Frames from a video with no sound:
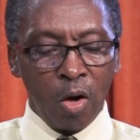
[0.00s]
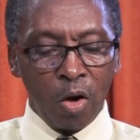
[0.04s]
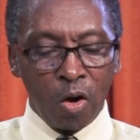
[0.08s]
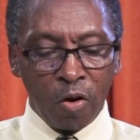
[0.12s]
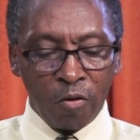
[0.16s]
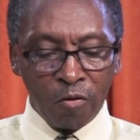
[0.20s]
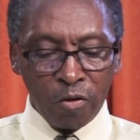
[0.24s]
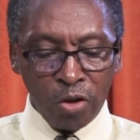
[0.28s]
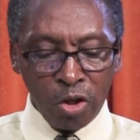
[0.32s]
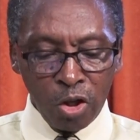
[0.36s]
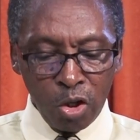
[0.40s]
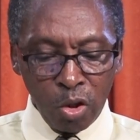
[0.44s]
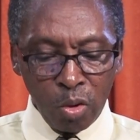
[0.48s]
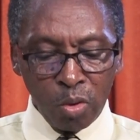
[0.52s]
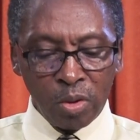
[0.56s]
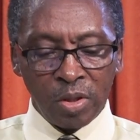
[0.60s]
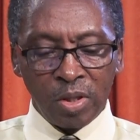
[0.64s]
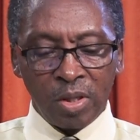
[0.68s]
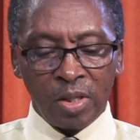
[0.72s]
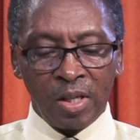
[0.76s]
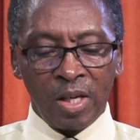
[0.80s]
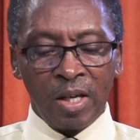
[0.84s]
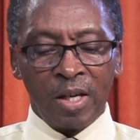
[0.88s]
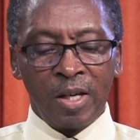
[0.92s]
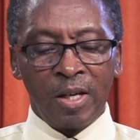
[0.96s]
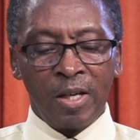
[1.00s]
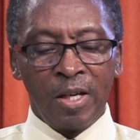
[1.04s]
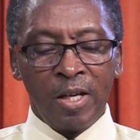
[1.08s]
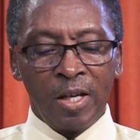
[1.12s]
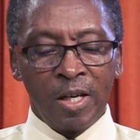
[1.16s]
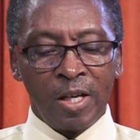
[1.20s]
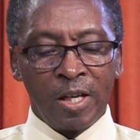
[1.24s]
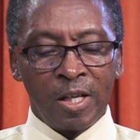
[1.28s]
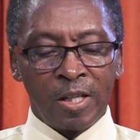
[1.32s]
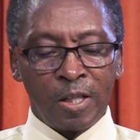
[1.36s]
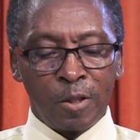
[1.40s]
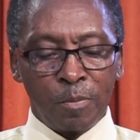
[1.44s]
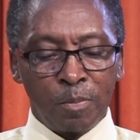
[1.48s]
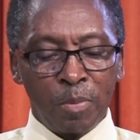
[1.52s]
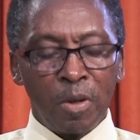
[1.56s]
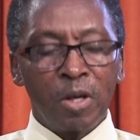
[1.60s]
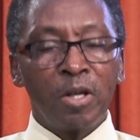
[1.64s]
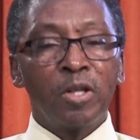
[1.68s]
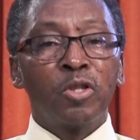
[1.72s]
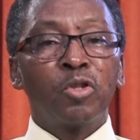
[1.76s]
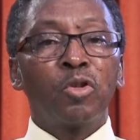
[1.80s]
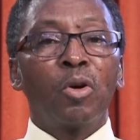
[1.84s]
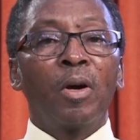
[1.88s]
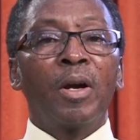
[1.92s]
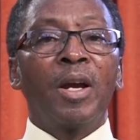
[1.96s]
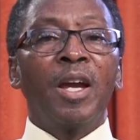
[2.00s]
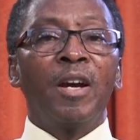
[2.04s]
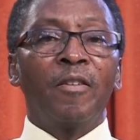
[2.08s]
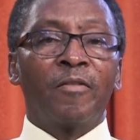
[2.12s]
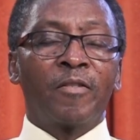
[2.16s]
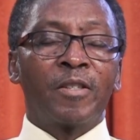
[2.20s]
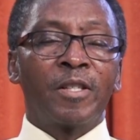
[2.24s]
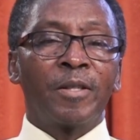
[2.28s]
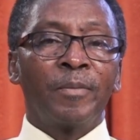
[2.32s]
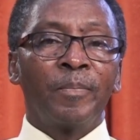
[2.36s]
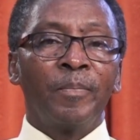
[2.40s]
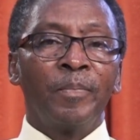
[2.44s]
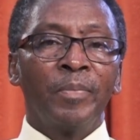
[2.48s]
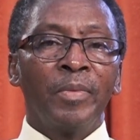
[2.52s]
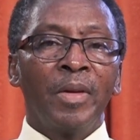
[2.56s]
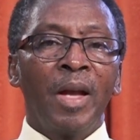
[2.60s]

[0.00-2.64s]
of using spiritual gifts.